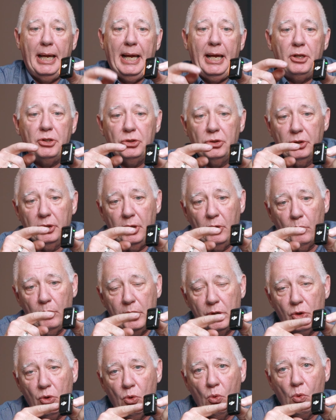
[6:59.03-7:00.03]
actually
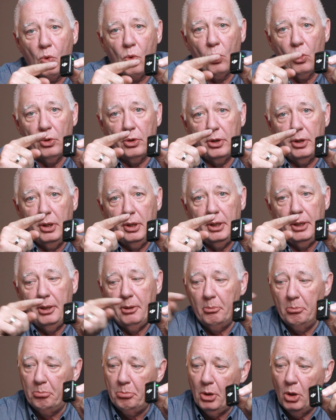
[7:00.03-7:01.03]
record
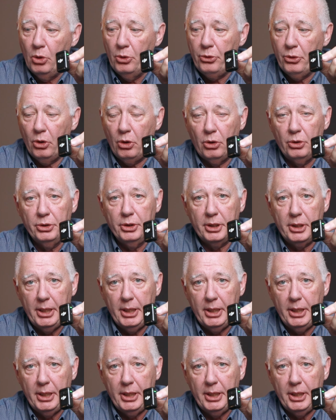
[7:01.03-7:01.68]
both on